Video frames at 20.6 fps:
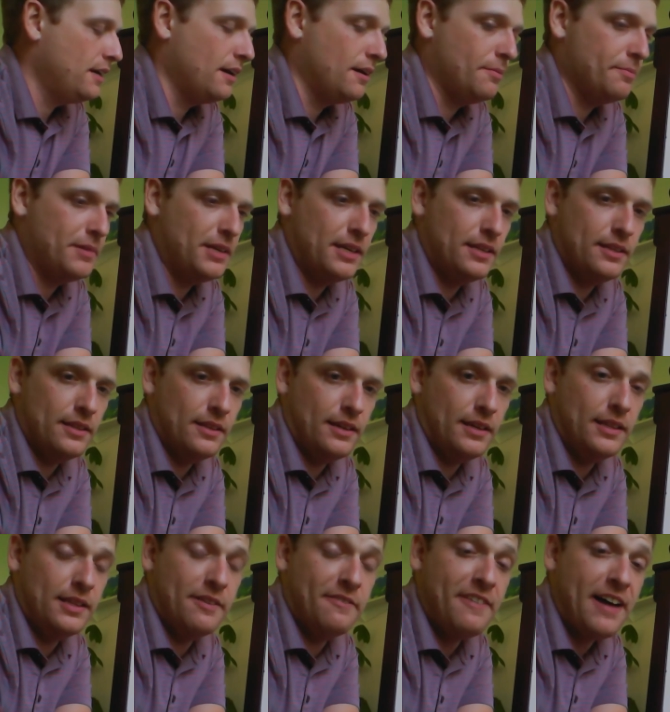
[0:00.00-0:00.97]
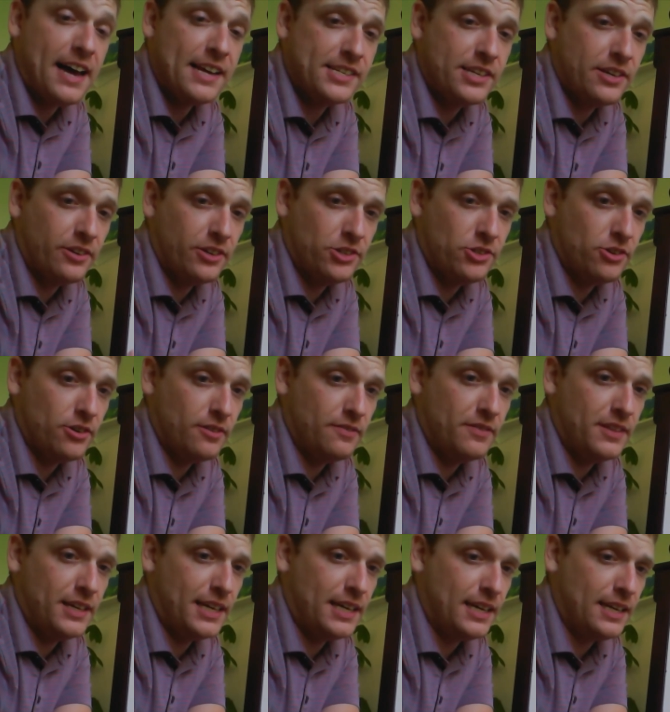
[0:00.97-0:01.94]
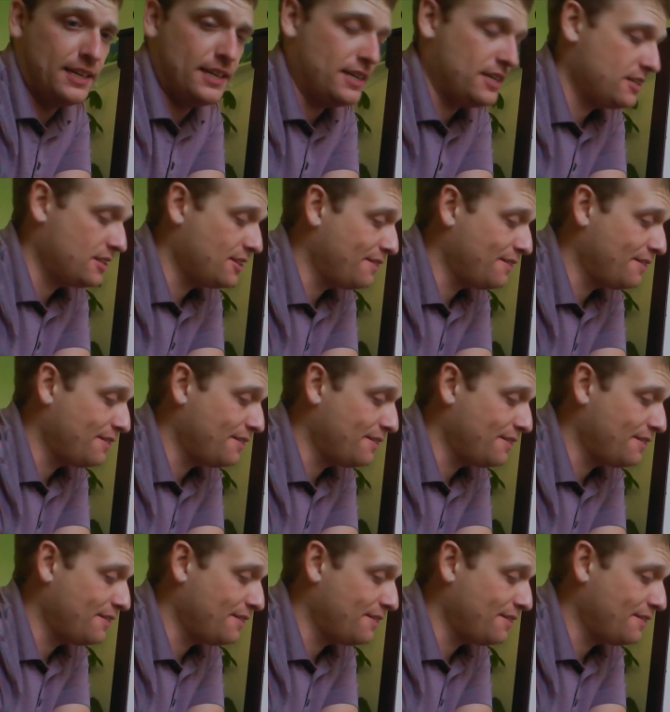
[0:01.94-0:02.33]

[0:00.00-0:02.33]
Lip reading: in the vasculature of the kidneys.